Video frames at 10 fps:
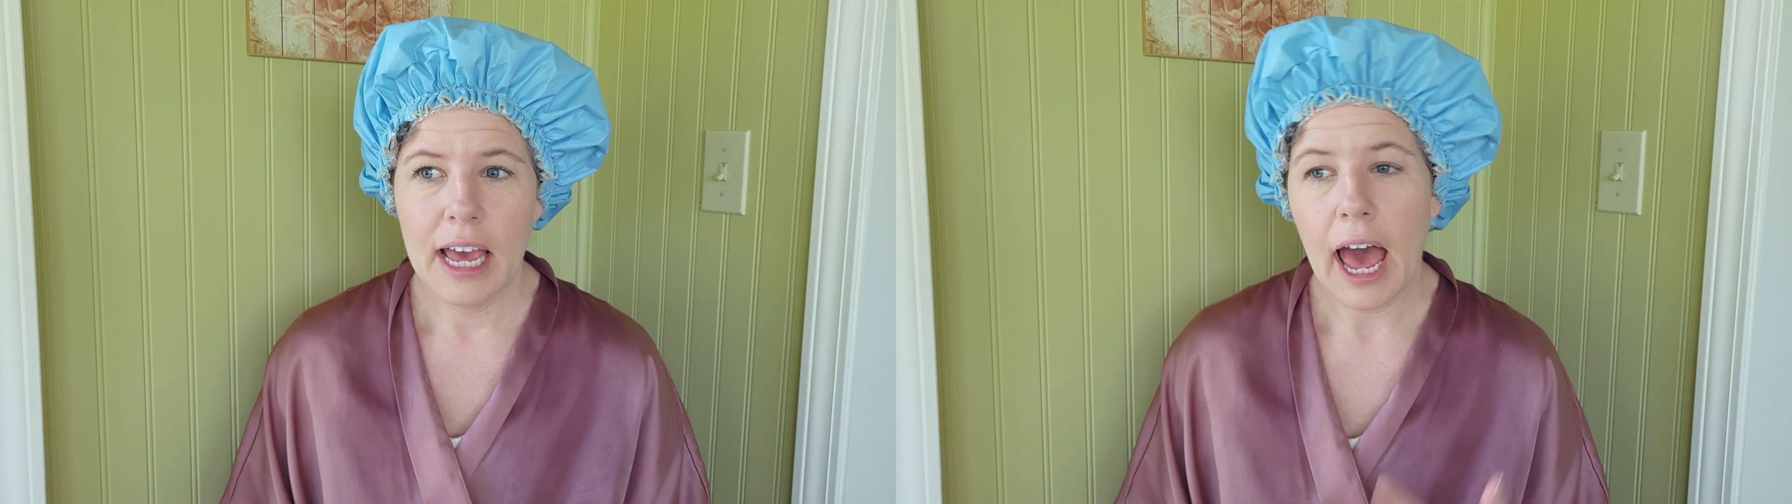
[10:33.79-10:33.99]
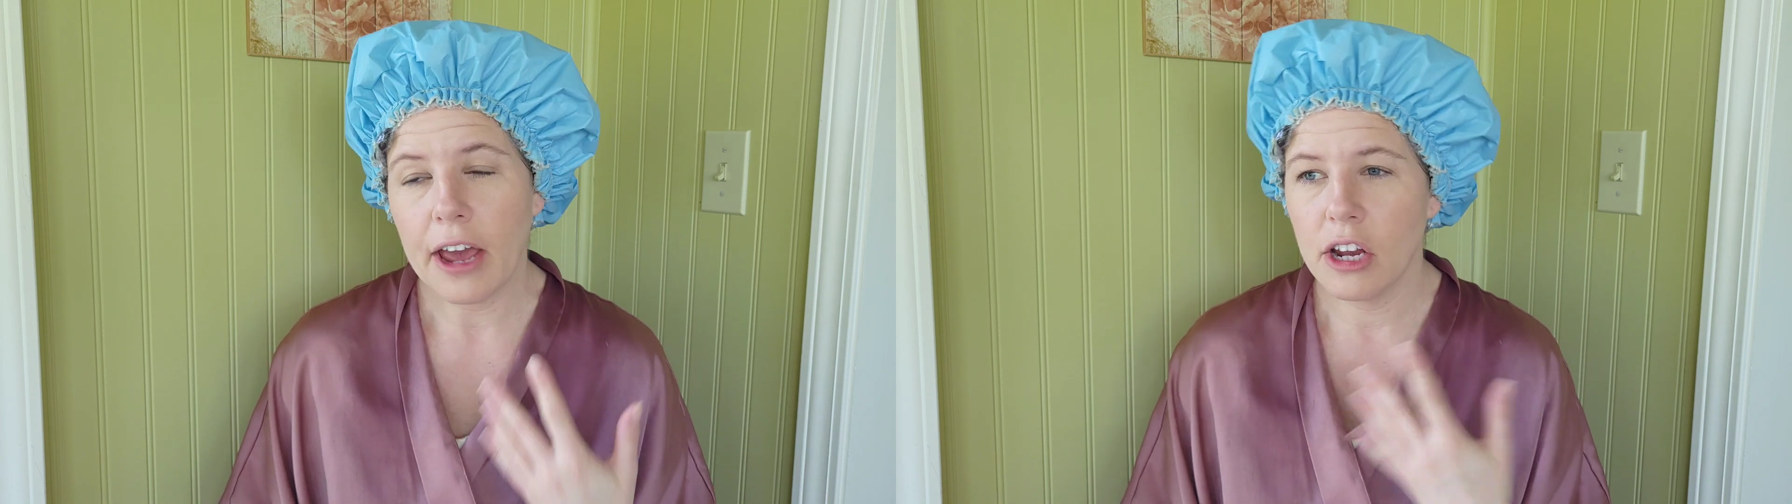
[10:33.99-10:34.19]

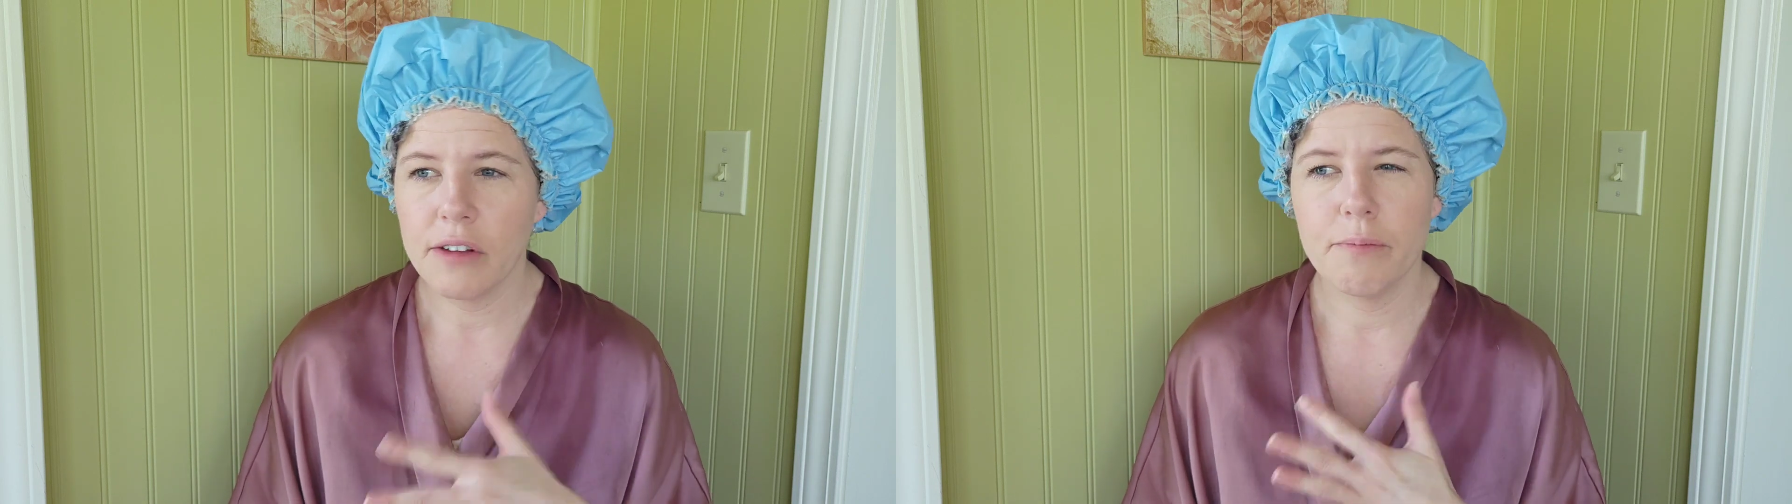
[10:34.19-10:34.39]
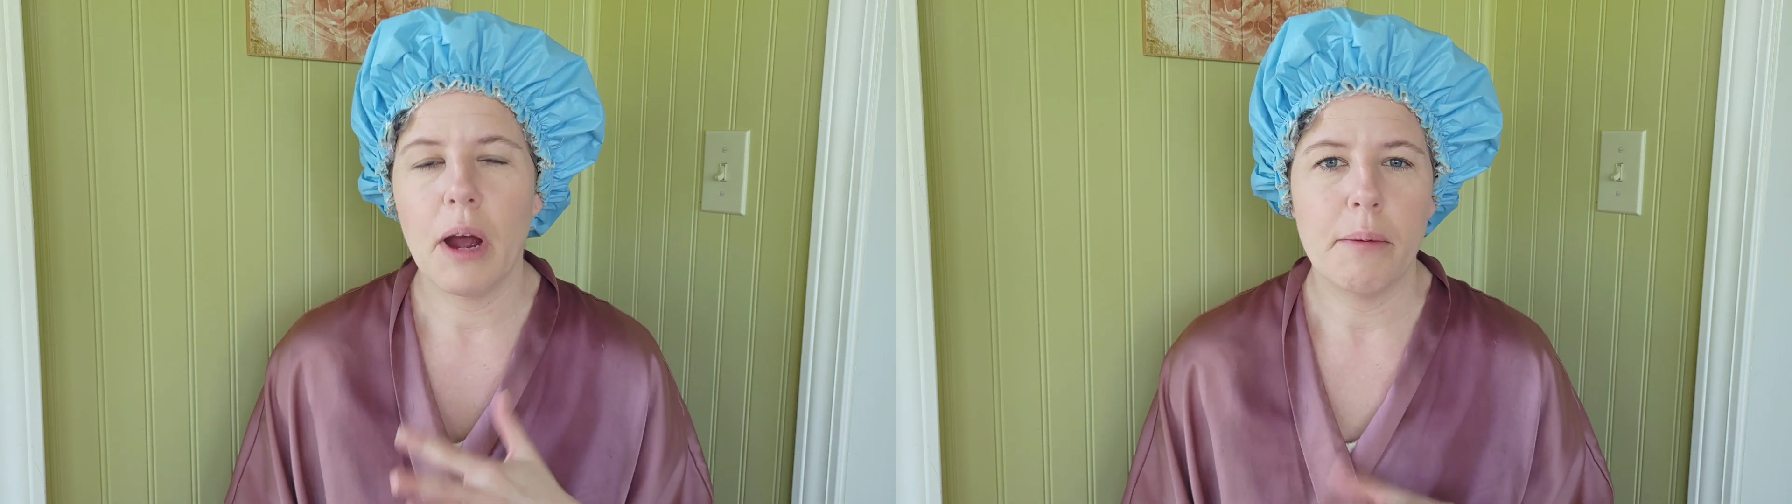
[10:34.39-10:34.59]
I could
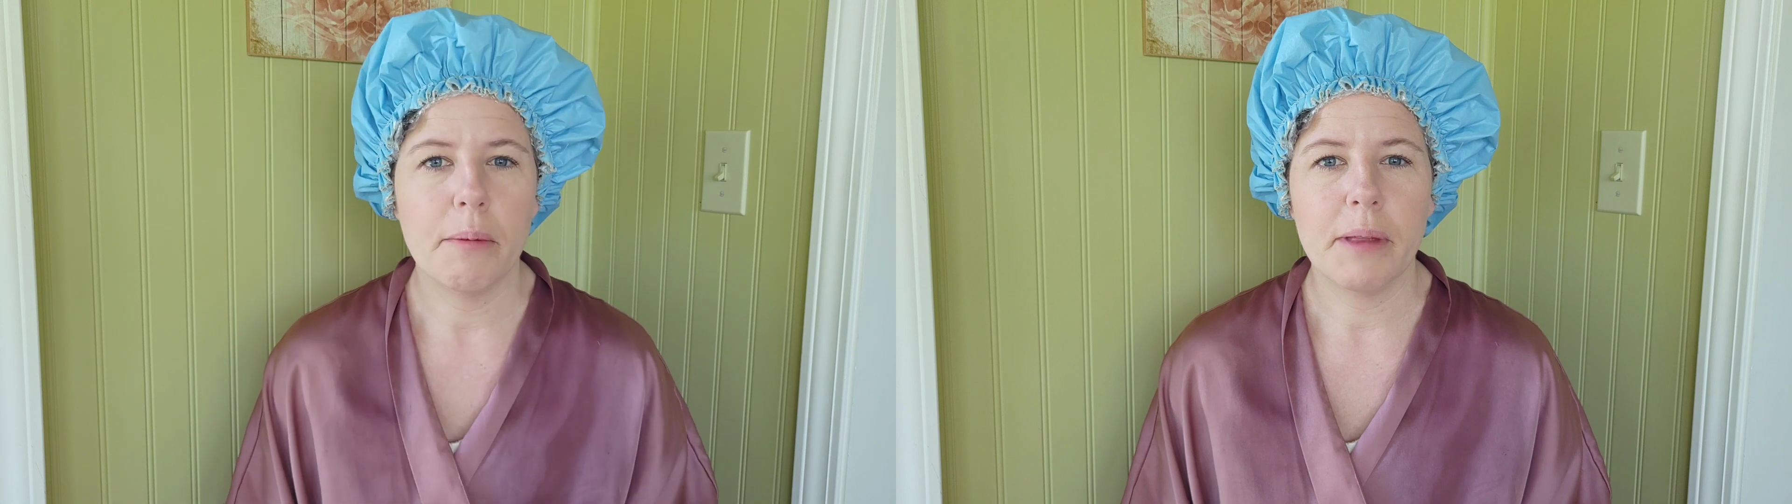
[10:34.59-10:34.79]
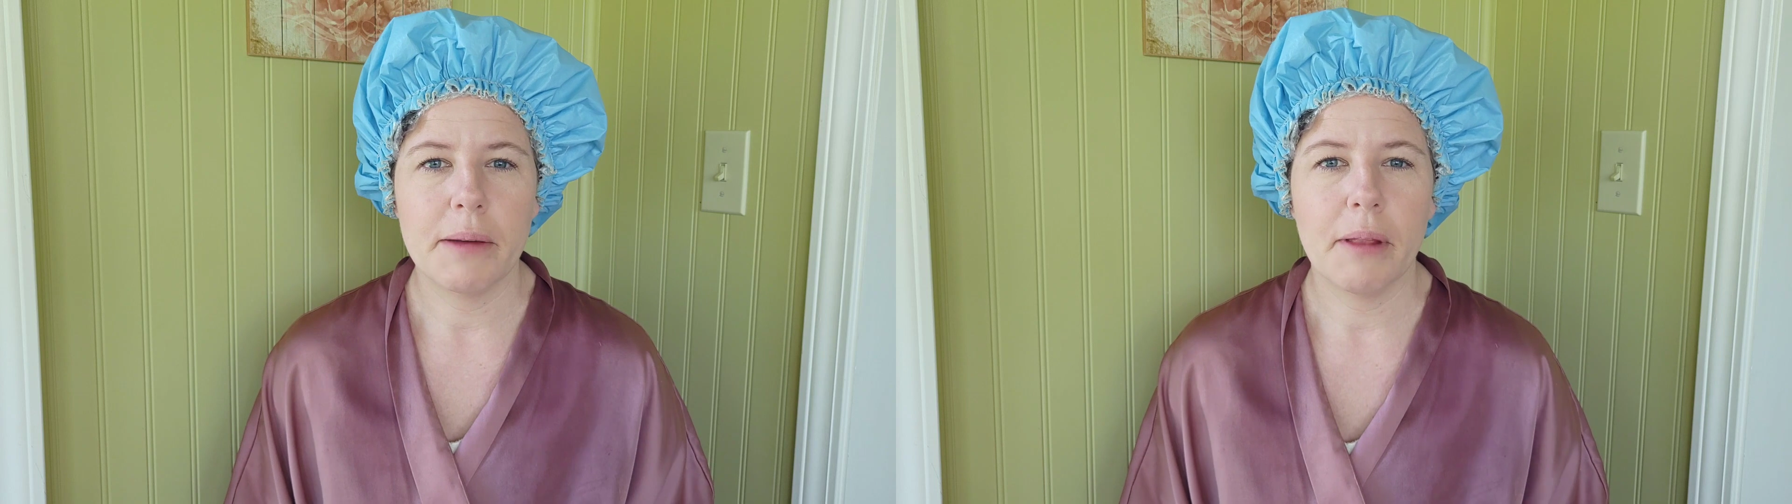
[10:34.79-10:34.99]
have
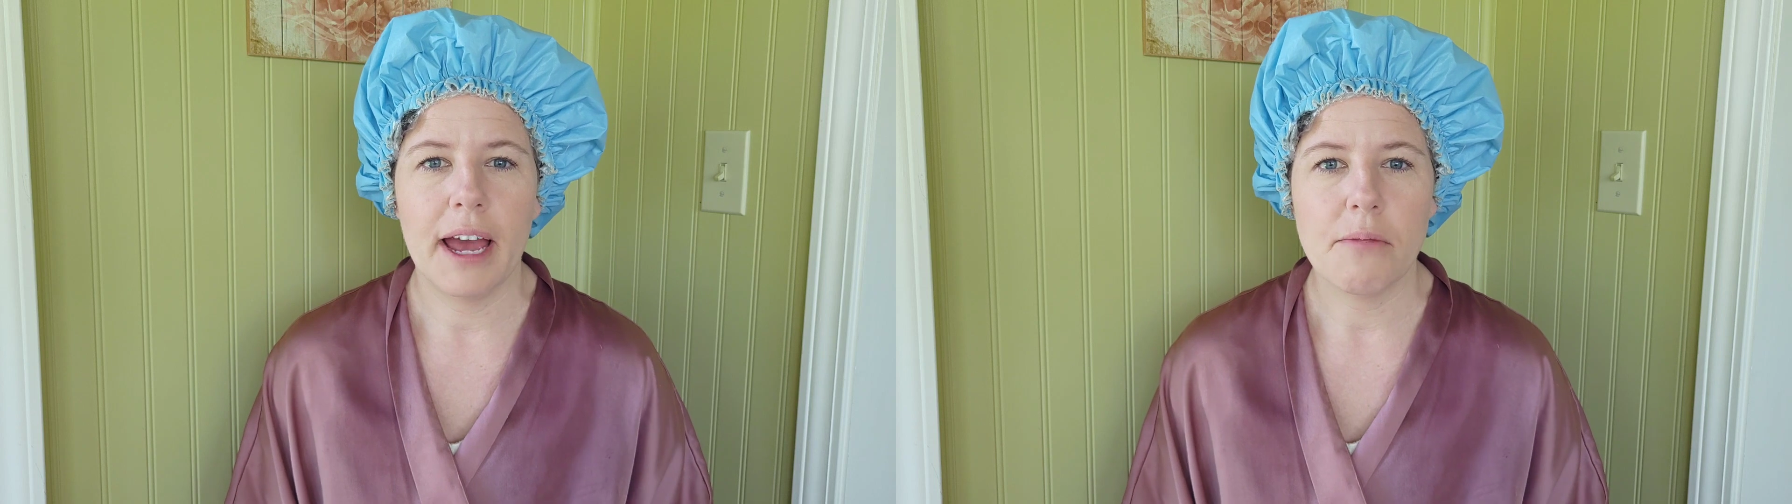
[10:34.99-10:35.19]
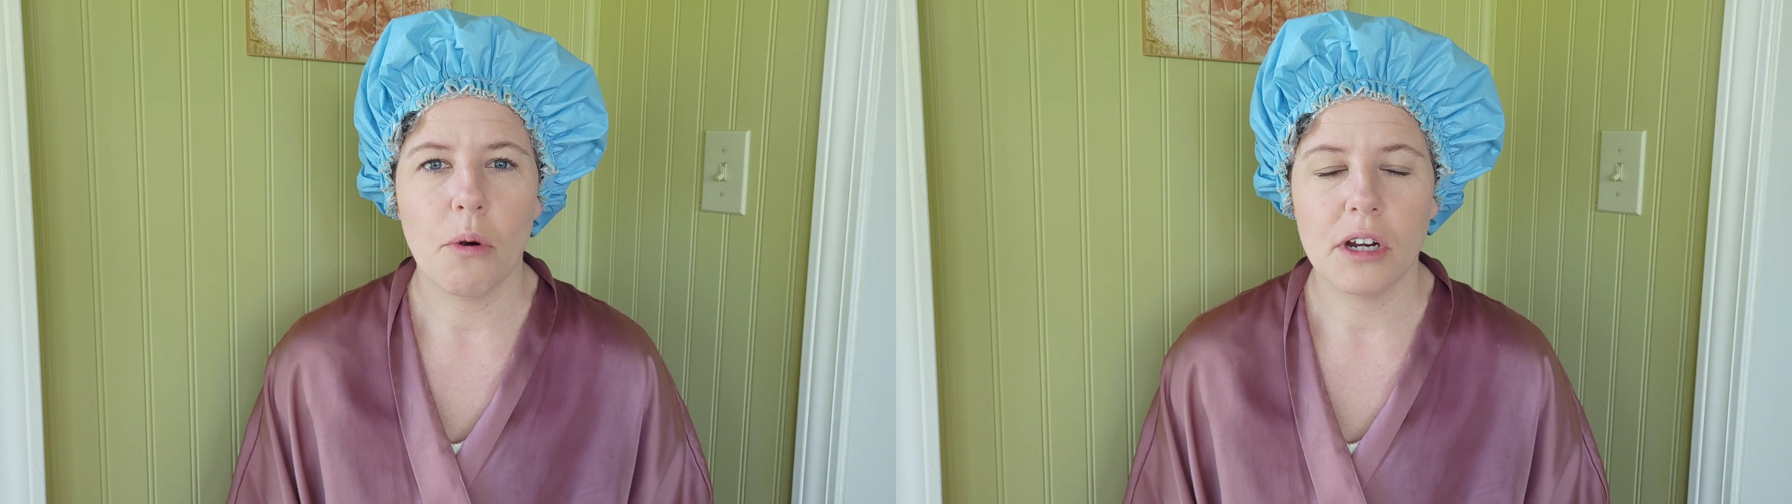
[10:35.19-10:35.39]
probably
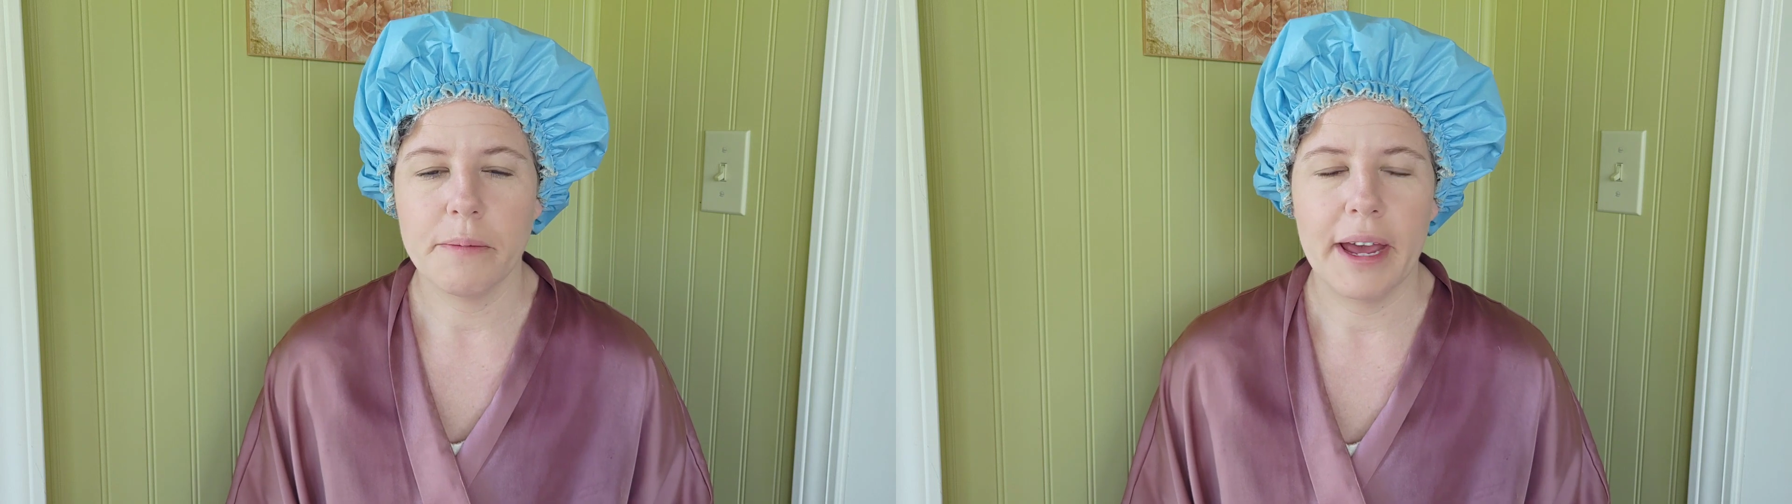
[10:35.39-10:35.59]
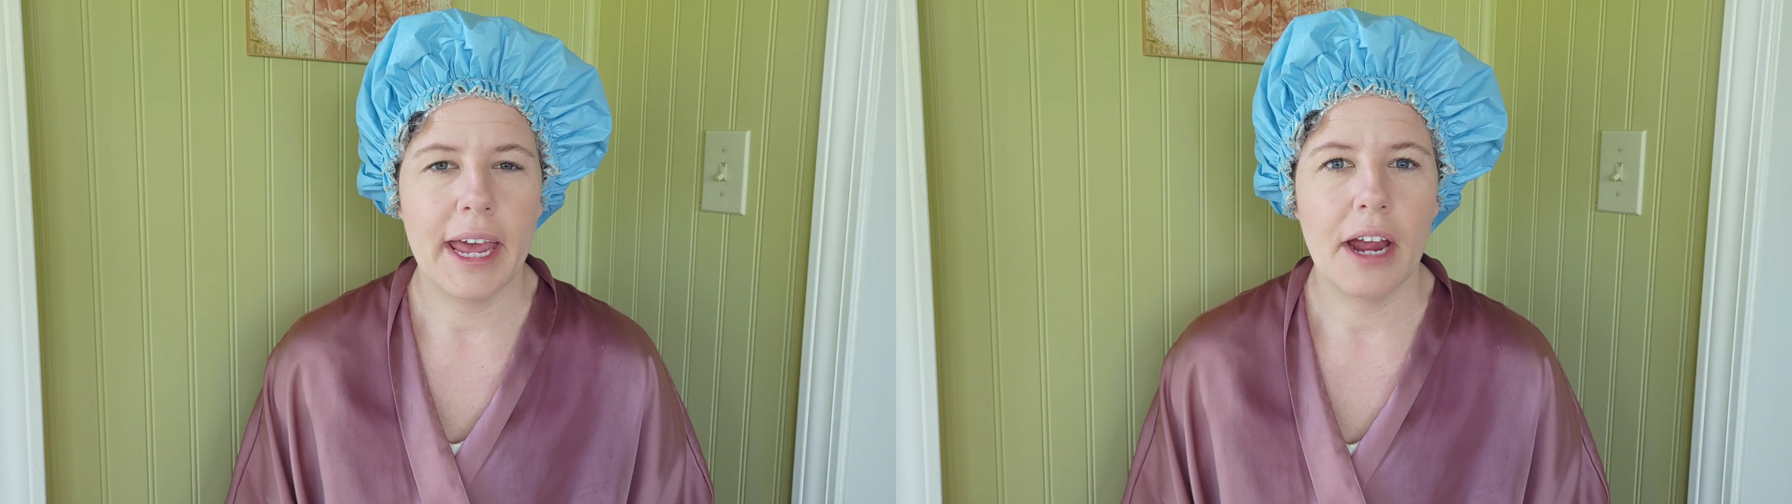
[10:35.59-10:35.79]
applied more to
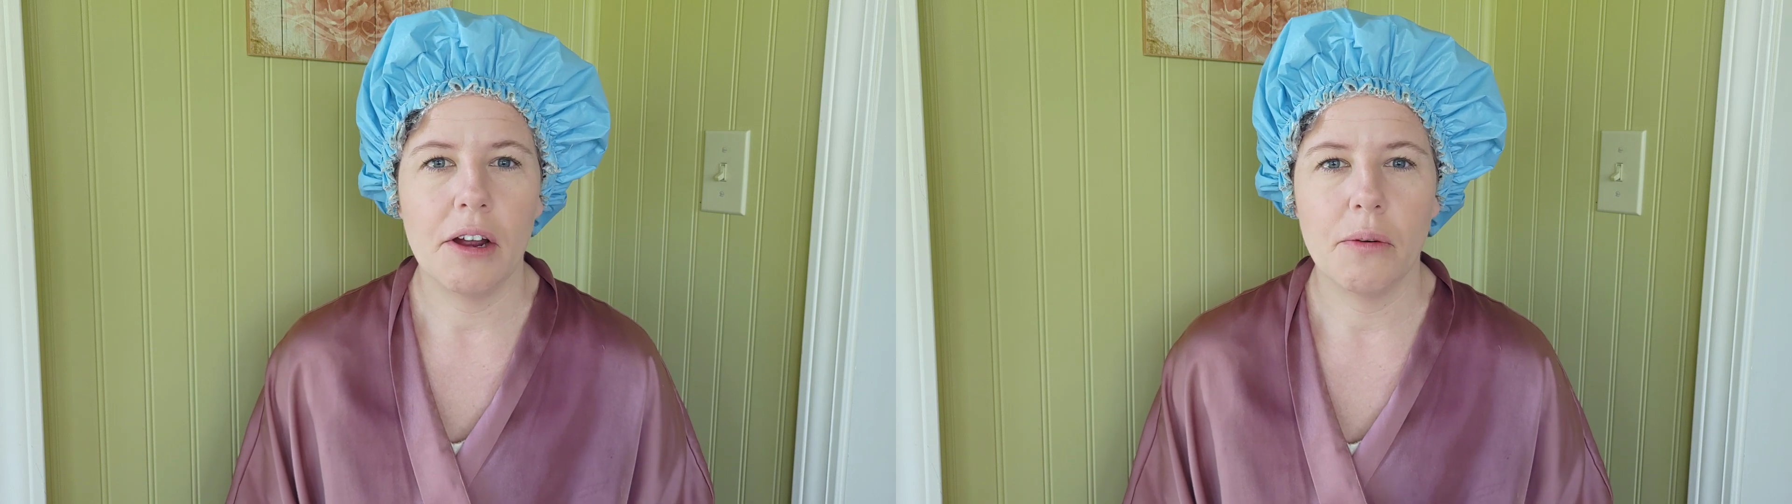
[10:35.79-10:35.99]
my hair